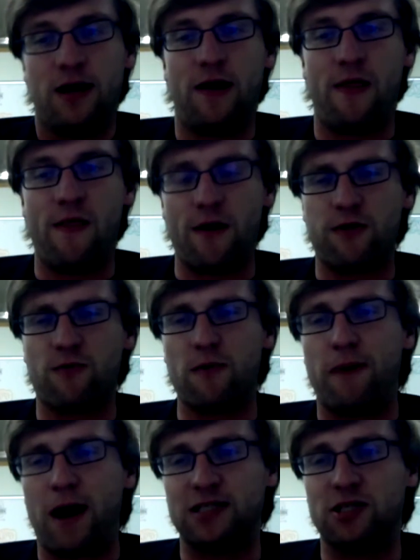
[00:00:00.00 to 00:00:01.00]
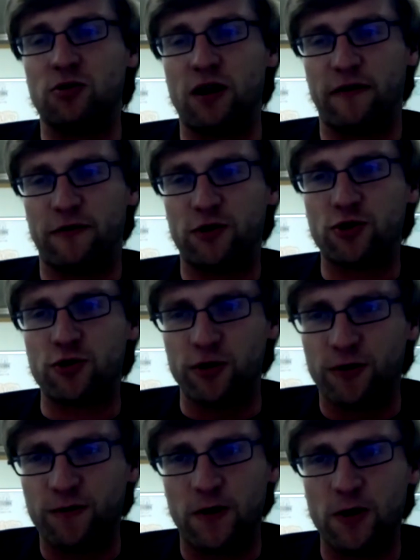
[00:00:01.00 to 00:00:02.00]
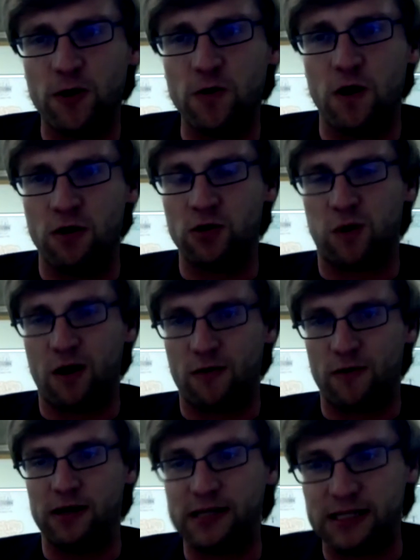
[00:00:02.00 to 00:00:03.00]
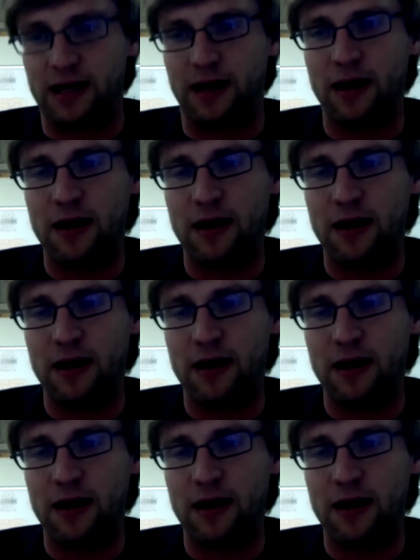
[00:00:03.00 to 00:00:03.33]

and they're the repository of truth for who owns what real estate.